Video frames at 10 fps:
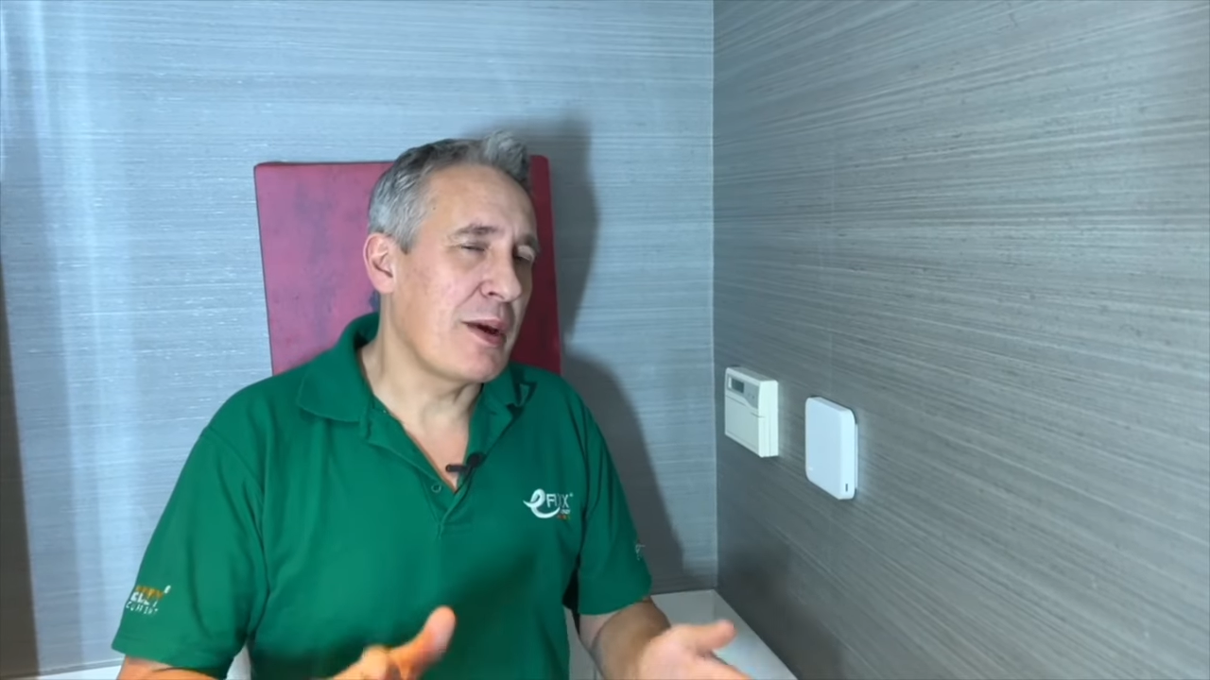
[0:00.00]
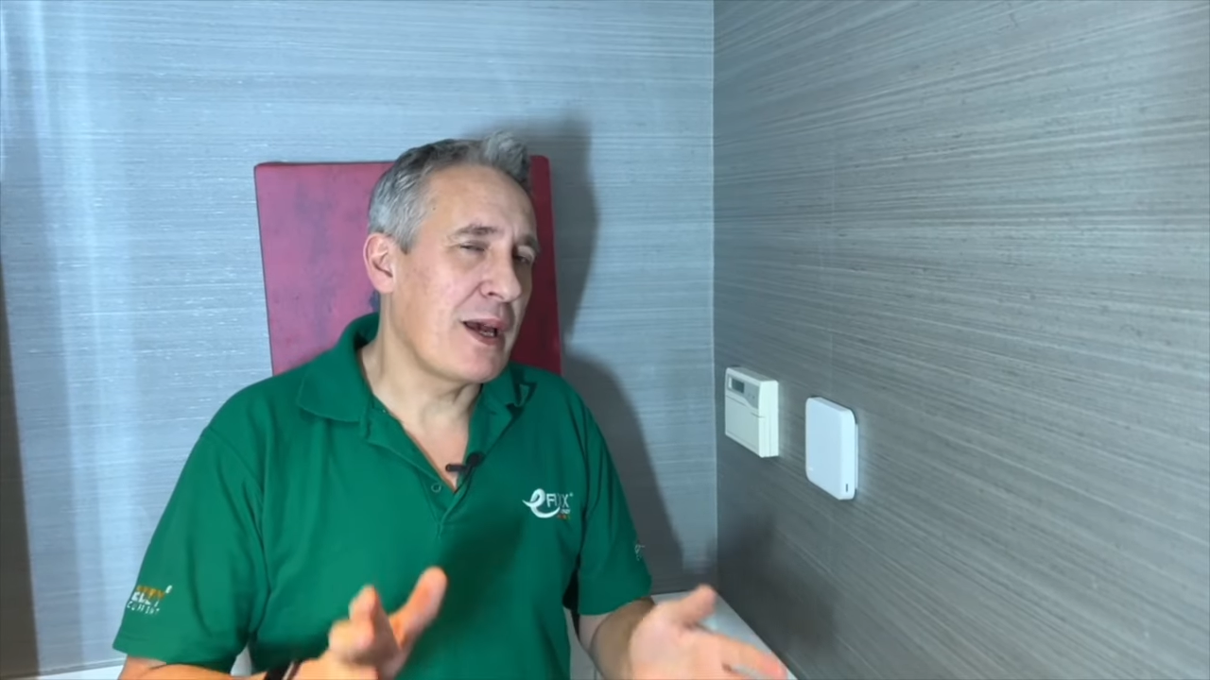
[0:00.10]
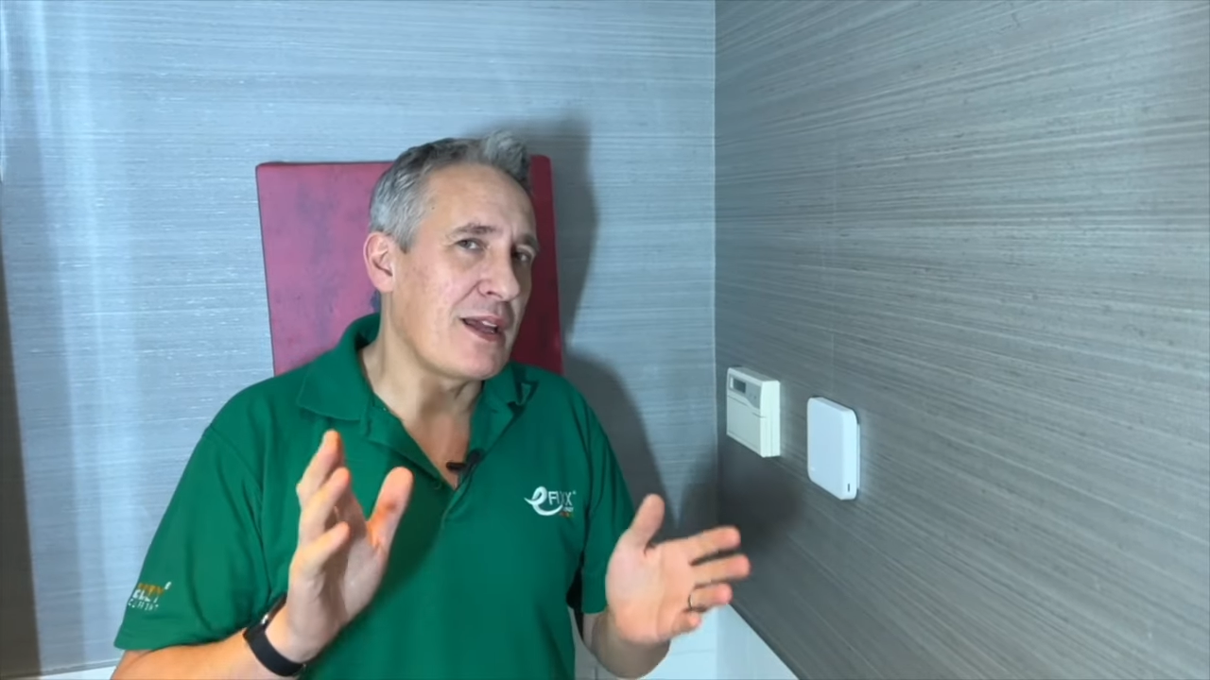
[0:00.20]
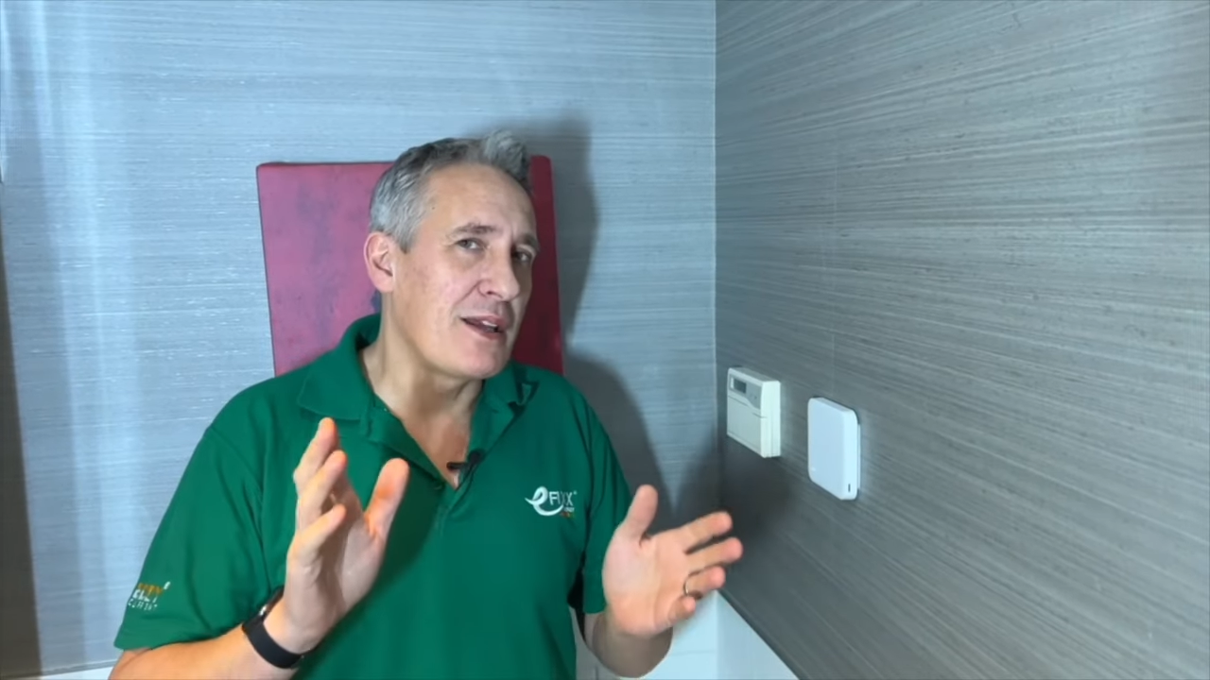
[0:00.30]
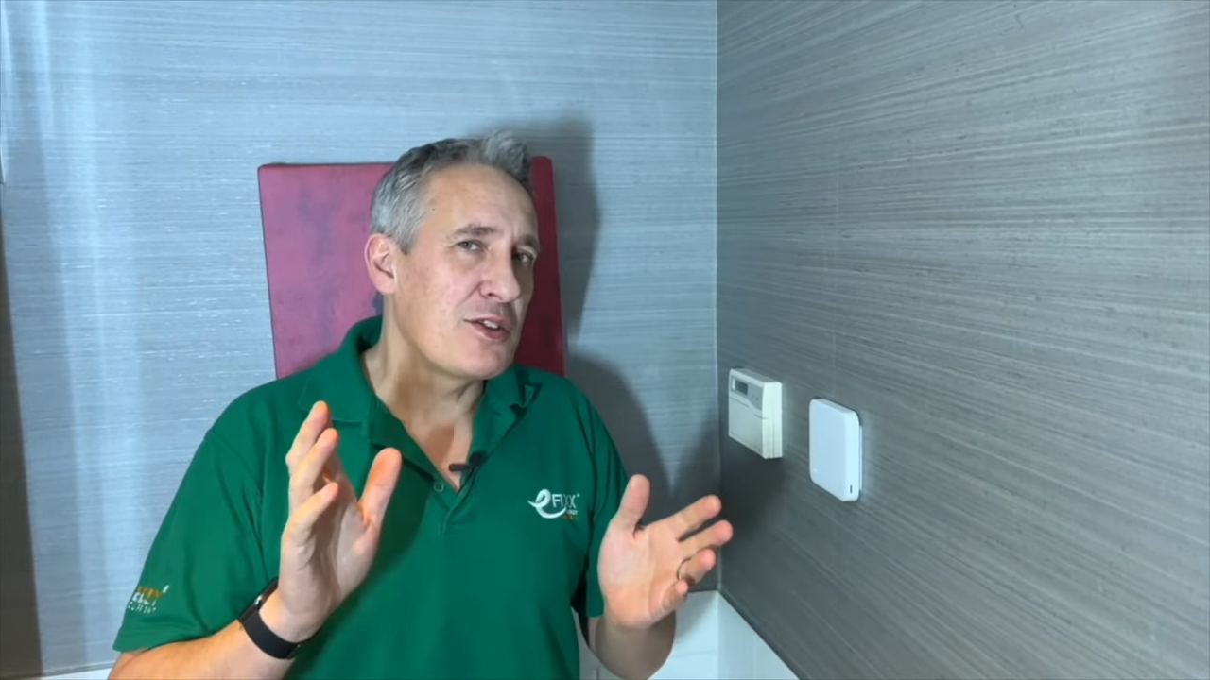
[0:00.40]

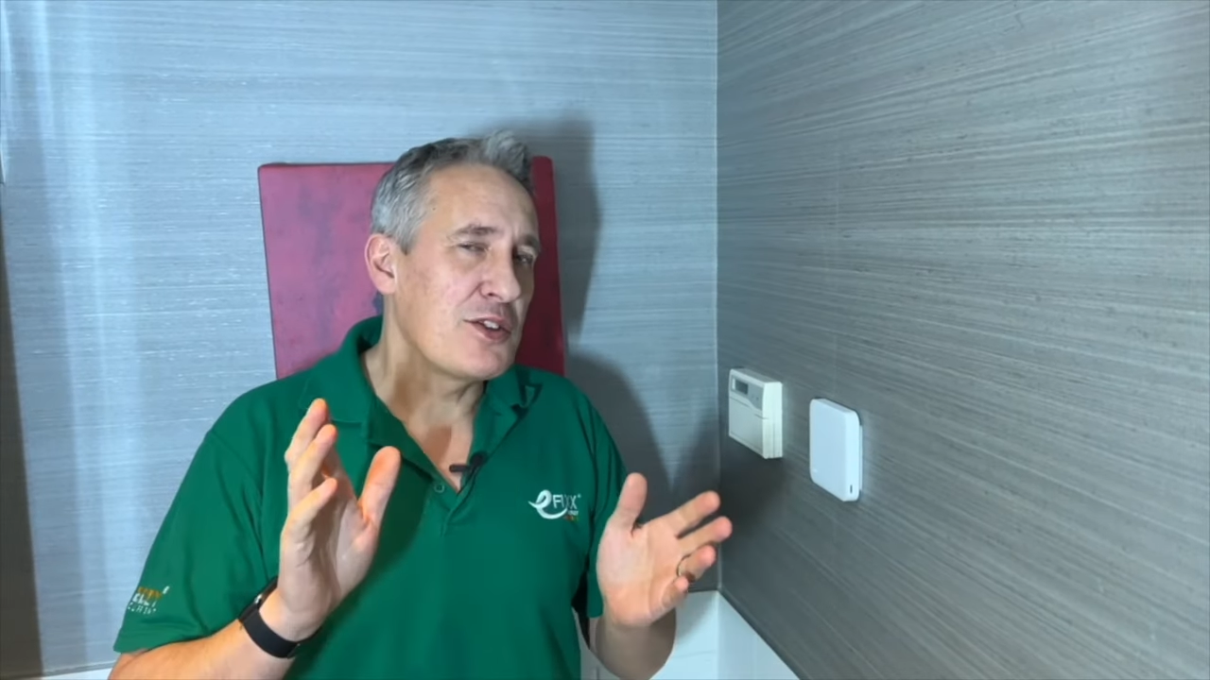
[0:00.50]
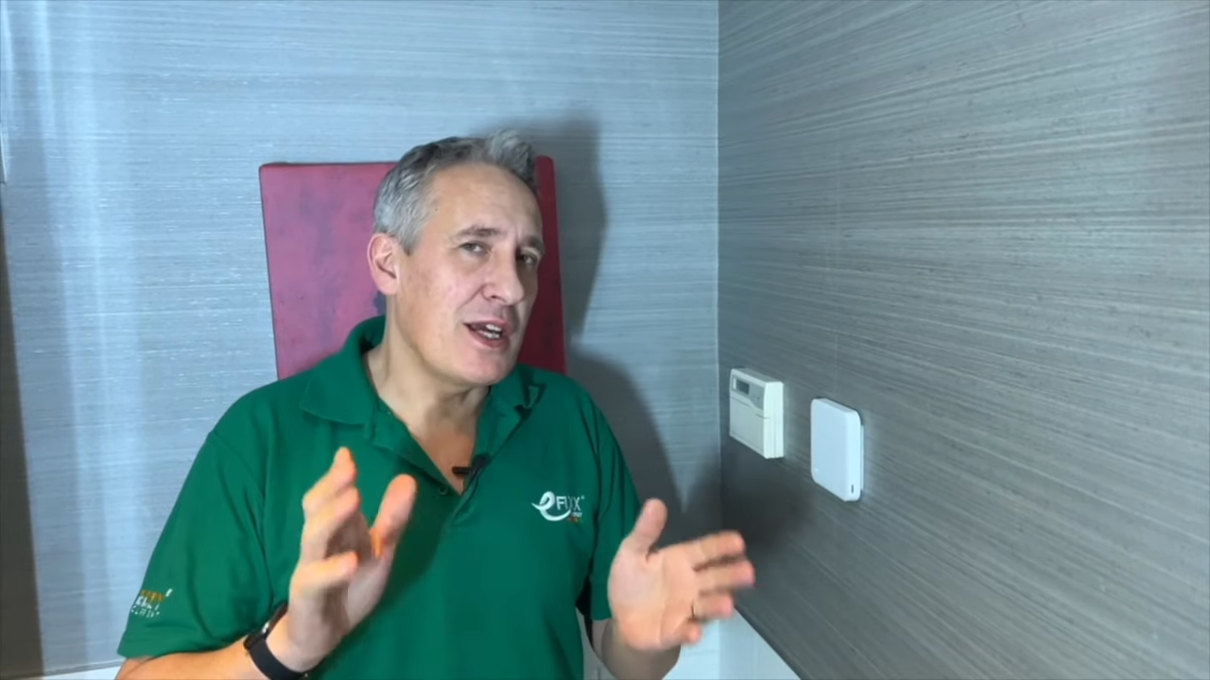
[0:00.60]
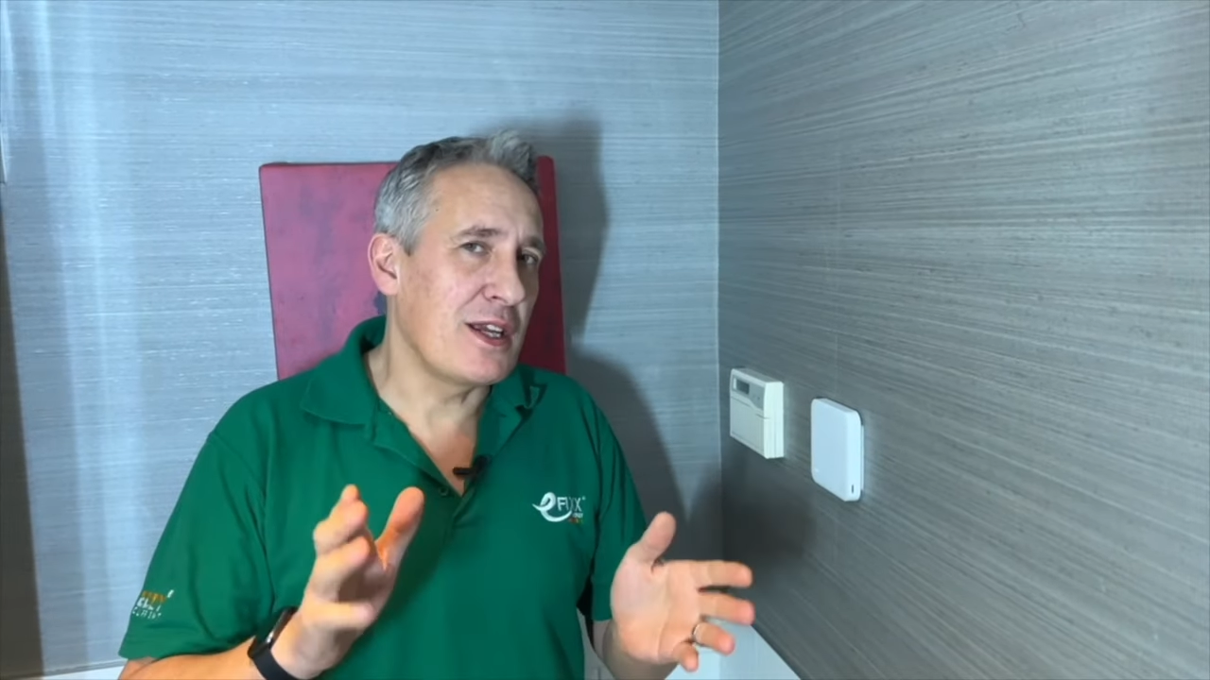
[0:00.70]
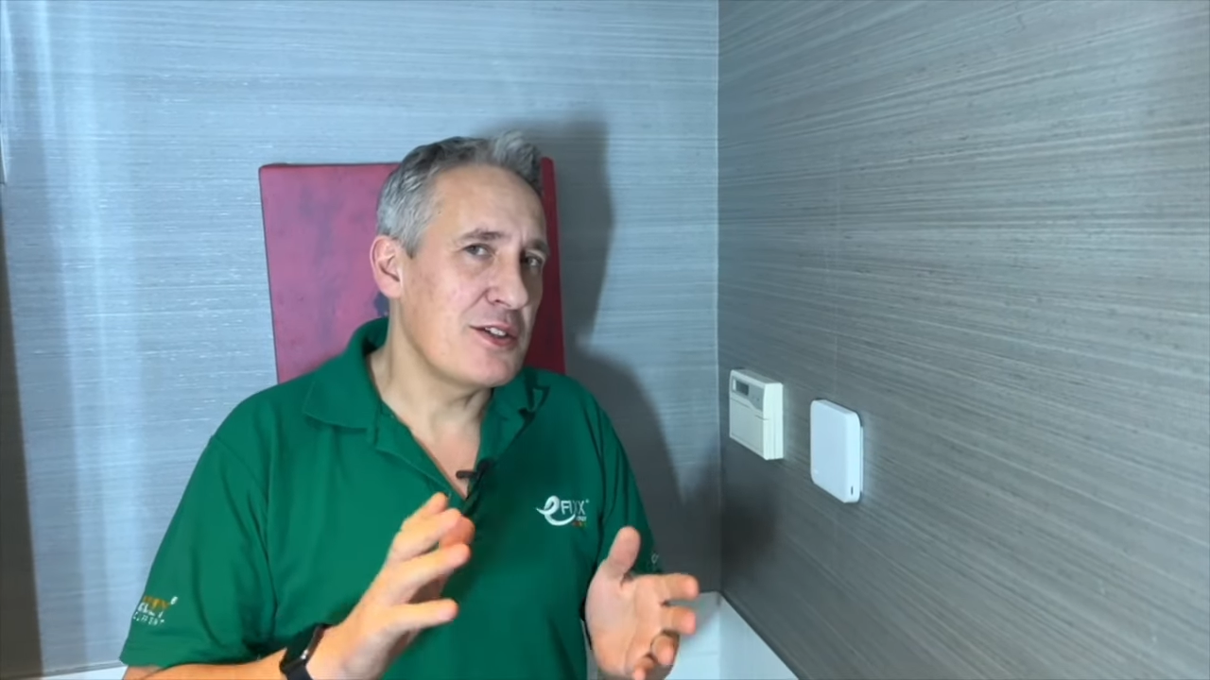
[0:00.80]
and change